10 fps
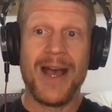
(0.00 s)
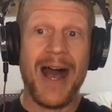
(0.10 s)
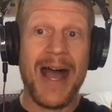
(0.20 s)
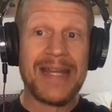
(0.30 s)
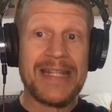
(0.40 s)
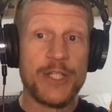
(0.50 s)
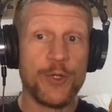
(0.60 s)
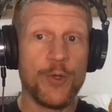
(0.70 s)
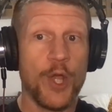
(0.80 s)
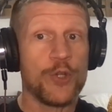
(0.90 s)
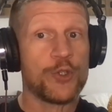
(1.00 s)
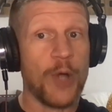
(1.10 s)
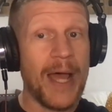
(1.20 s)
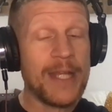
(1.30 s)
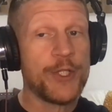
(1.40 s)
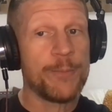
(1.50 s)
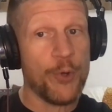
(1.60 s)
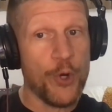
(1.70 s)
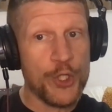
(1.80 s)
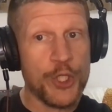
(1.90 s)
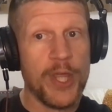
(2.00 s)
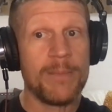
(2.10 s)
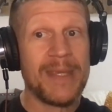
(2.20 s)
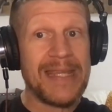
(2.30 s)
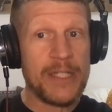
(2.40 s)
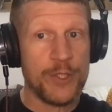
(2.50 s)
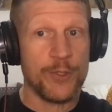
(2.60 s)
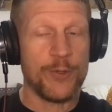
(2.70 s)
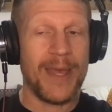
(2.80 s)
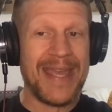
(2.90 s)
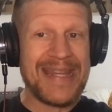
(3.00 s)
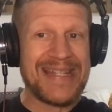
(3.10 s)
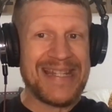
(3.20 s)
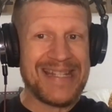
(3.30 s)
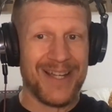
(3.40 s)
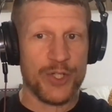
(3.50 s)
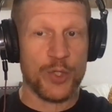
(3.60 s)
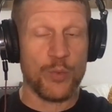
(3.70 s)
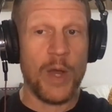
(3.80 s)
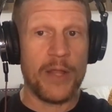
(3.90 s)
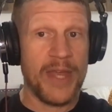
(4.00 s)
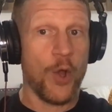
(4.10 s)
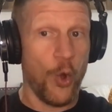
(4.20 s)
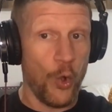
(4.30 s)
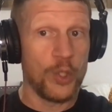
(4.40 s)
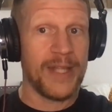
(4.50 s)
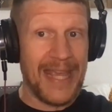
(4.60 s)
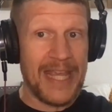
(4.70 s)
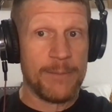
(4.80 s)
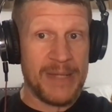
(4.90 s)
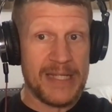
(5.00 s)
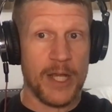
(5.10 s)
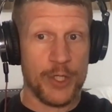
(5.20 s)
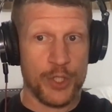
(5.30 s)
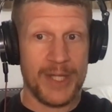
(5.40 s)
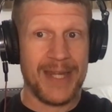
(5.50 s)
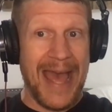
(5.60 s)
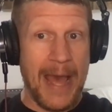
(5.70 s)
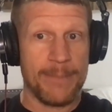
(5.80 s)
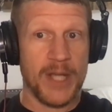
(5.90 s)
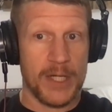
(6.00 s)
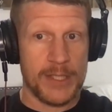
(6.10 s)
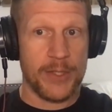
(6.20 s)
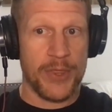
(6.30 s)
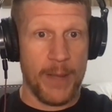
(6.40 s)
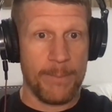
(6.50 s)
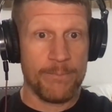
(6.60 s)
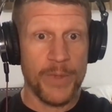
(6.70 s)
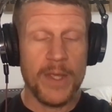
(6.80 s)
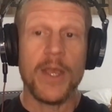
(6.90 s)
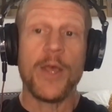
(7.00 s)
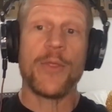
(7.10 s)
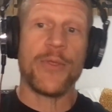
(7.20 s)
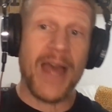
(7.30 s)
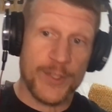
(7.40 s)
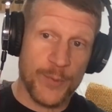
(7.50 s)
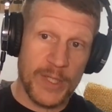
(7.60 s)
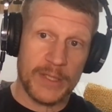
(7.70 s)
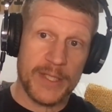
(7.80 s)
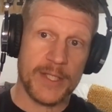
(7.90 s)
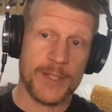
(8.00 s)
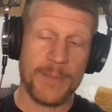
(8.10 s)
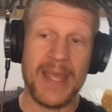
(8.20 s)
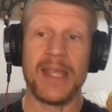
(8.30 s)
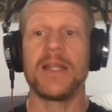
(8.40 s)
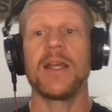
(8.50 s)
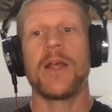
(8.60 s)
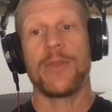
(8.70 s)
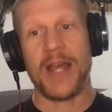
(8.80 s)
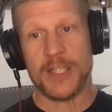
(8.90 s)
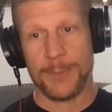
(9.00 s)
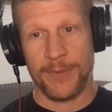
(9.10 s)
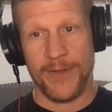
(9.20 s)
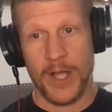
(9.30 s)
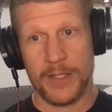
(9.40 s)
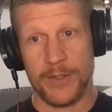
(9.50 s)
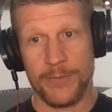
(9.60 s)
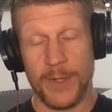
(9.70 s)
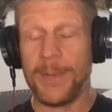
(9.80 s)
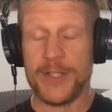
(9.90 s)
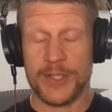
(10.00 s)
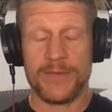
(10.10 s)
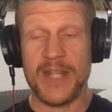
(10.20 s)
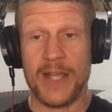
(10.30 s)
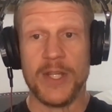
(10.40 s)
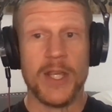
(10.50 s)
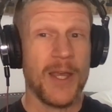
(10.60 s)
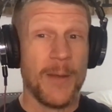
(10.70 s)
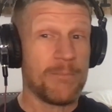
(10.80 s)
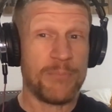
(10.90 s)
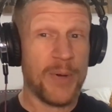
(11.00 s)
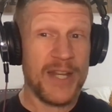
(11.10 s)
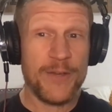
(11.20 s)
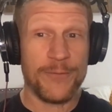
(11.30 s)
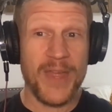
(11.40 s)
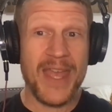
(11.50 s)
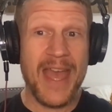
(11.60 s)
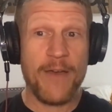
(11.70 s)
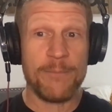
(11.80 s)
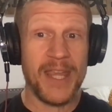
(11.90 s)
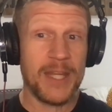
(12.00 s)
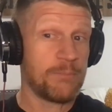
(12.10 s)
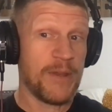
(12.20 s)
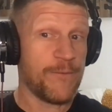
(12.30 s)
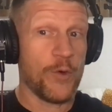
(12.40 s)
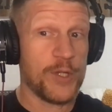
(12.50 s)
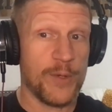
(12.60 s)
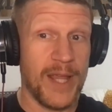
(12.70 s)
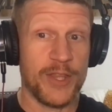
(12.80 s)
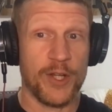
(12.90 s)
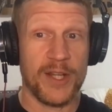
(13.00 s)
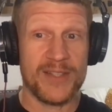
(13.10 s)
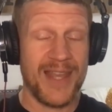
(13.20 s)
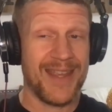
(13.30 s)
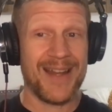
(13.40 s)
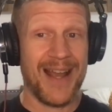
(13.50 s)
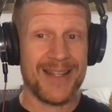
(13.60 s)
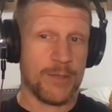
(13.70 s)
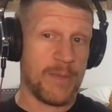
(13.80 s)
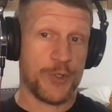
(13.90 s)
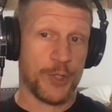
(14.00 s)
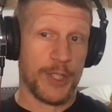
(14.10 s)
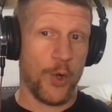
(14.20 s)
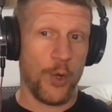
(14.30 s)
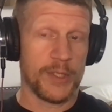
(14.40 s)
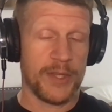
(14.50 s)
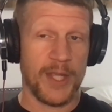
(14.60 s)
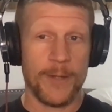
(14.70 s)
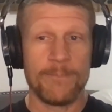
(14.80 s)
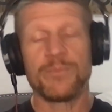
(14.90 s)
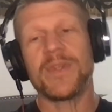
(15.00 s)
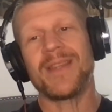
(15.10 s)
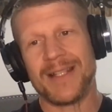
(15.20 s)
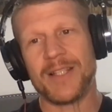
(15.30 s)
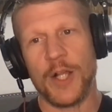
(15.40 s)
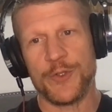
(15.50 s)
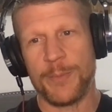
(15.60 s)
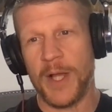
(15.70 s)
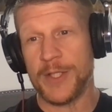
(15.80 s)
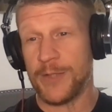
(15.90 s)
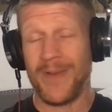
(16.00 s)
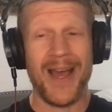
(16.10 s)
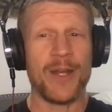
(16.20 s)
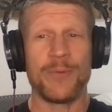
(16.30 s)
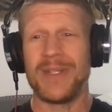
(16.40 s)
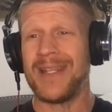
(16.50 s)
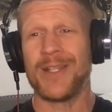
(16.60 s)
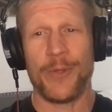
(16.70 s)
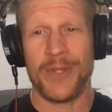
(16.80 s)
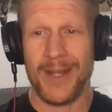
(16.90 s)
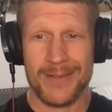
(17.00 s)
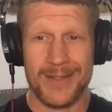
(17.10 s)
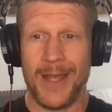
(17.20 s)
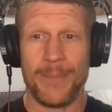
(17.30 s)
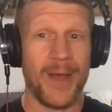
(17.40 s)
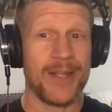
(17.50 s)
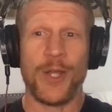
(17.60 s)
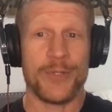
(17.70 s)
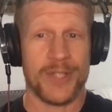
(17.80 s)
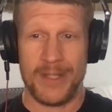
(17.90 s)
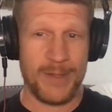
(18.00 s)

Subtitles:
I need to try to push them into a deduction while they hold abduction, an abducted thumb. That's what elicits pain. That's a positive test. But if they have pain before you get there because they can't isometrically hold it there, then that's also positive. I don't need to go the next step. I know it's going to be